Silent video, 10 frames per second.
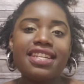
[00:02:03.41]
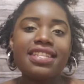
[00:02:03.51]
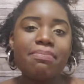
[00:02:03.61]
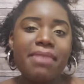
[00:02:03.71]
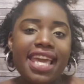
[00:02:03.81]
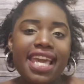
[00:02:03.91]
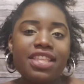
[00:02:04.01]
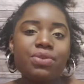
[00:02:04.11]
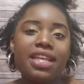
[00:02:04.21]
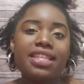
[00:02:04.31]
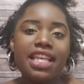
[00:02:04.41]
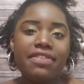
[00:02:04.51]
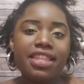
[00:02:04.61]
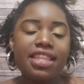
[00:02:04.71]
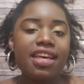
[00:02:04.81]
It is May the
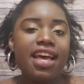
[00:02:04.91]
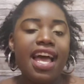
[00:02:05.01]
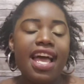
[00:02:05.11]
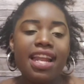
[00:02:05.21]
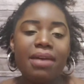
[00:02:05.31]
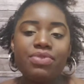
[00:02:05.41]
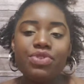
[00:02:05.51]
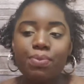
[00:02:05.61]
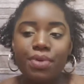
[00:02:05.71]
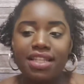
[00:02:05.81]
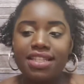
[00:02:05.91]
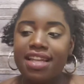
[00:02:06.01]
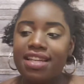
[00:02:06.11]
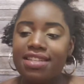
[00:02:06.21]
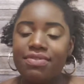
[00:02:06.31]
27th. And I'm super
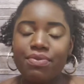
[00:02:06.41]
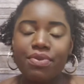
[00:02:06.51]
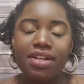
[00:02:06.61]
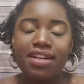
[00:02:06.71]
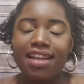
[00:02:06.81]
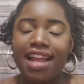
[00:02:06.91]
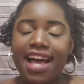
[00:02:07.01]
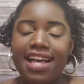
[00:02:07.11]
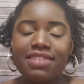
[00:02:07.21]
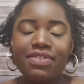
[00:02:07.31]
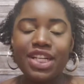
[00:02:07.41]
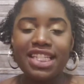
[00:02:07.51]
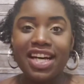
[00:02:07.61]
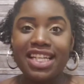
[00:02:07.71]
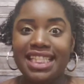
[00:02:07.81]
excited for what God has for
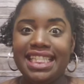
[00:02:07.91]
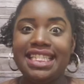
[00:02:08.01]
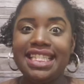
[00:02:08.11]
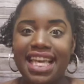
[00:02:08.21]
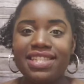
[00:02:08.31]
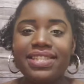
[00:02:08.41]
us on today.